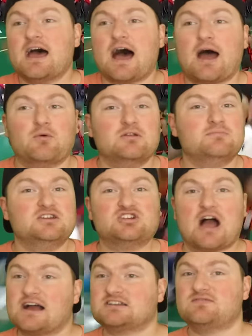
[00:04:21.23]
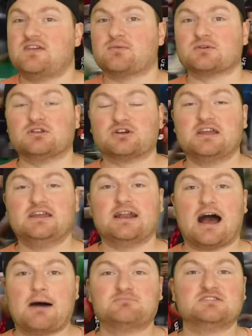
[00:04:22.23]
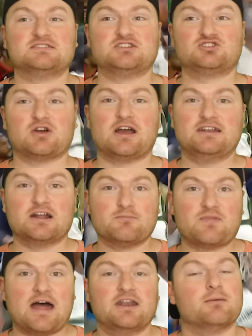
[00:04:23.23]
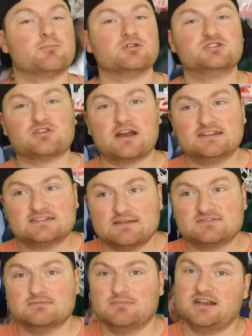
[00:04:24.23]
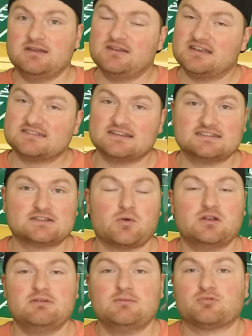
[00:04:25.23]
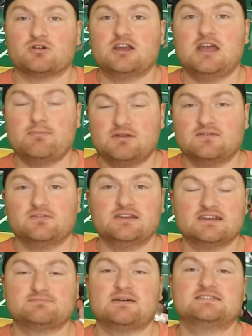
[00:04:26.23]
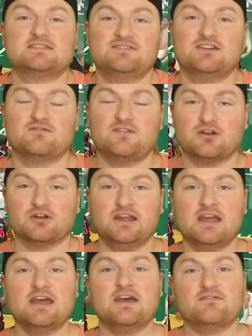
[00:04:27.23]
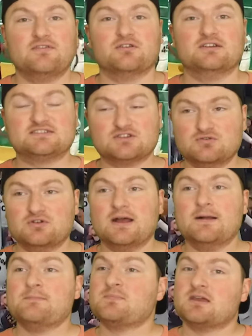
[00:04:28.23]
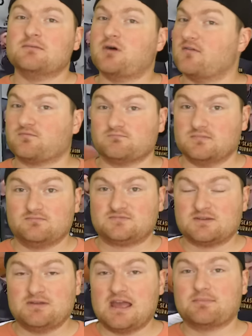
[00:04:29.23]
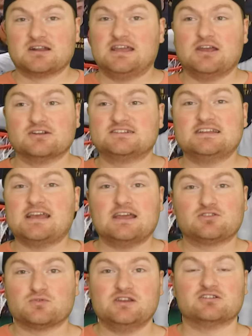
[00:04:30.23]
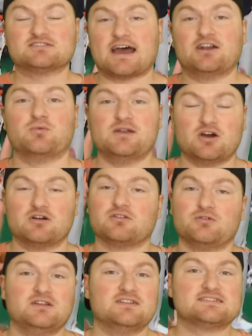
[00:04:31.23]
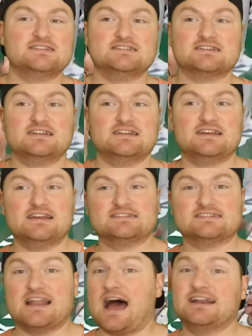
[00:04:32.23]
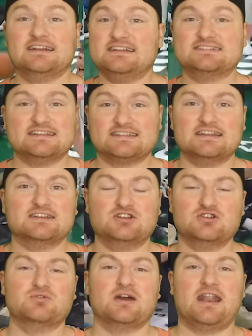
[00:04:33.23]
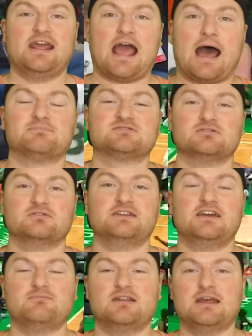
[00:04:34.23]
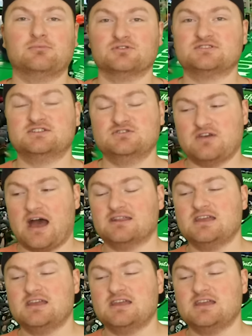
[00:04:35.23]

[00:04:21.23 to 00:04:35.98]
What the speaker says: I wouldn't be shocked if they were looking at options to try and dump that number and try and save some money, because it is going to be prohibitively expensive here very, very soon. But to be able to guarantee a three-year title window, including the season, is not an easy thing to do, and they absolutely have been able to do that.